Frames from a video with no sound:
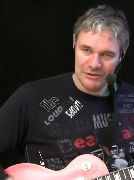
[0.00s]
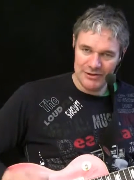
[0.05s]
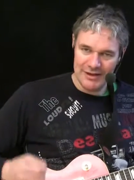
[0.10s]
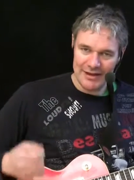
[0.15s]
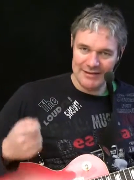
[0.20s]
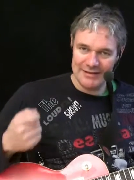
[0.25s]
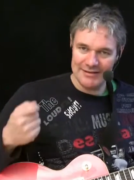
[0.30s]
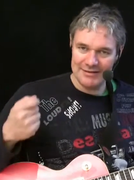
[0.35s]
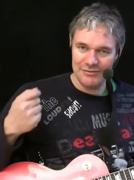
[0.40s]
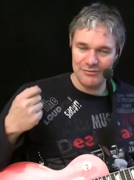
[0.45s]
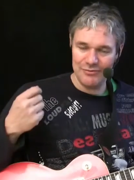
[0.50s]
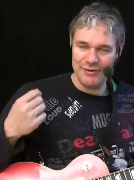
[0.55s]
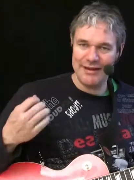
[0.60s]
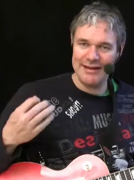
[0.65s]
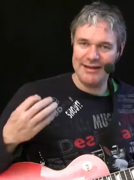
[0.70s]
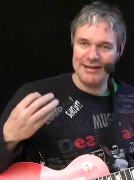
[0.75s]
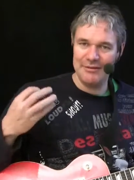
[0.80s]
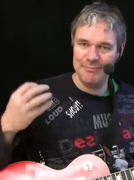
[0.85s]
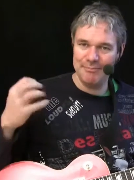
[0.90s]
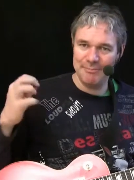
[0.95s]
get this
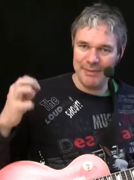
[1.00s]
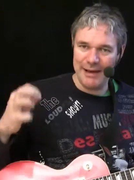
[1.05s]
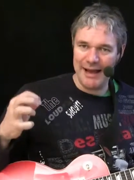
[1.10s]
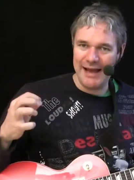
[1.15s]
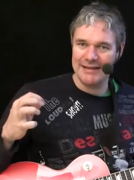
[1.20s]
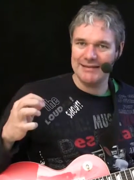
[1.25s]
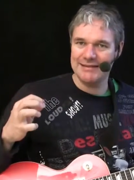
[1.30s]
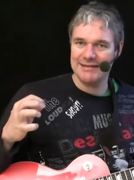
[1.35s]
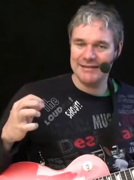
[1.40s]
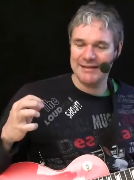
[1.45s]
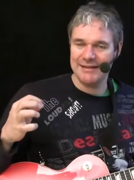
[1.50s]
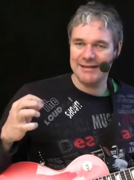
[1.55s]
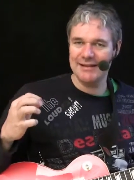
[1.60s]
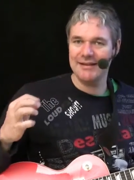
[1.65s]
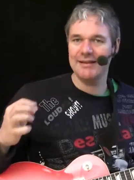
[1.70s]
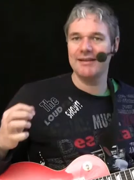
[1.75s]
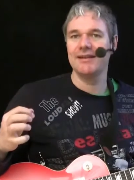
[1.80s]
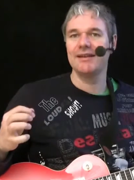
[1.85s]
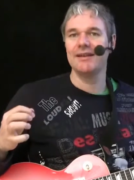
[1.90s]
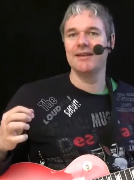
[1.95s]
really
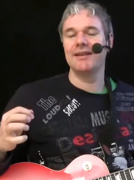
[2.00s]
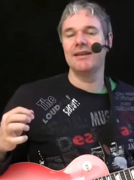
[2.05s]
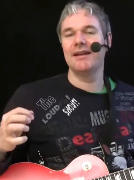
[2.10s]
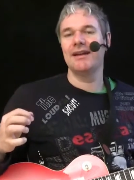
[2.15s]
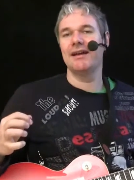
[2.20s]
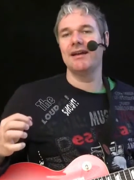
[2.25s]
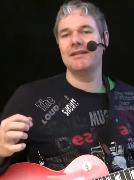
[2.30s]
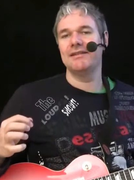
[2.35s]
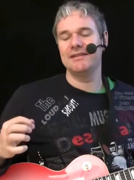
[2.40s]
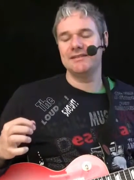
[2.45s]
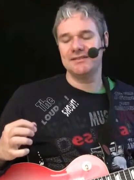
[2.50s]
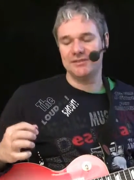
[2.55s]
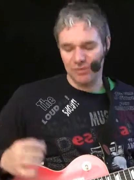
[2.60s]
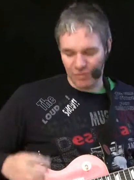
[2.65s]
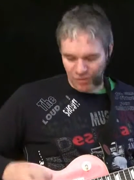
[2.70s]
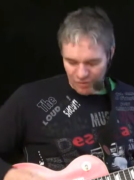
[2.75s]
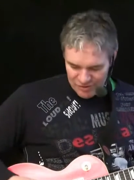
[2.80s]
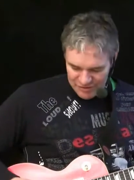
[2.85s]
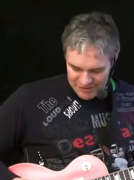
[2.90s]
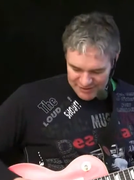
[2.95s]
biting
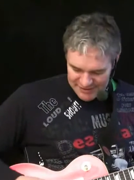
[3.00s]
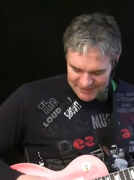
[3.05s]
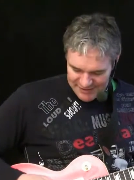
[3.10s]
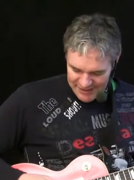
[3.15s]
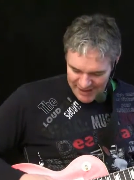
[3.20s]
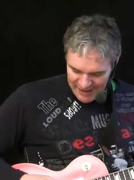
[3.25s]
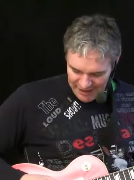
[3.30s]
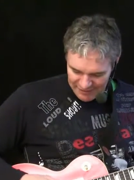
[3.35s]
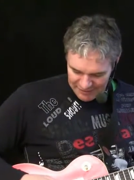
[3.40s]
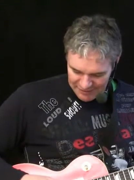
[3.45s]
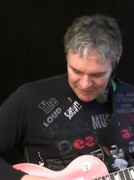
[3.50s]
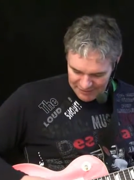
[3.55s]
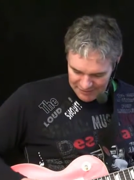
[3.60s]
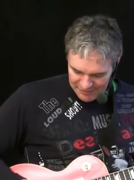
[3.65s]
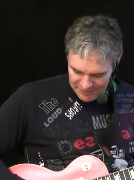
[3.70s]
distortion sound.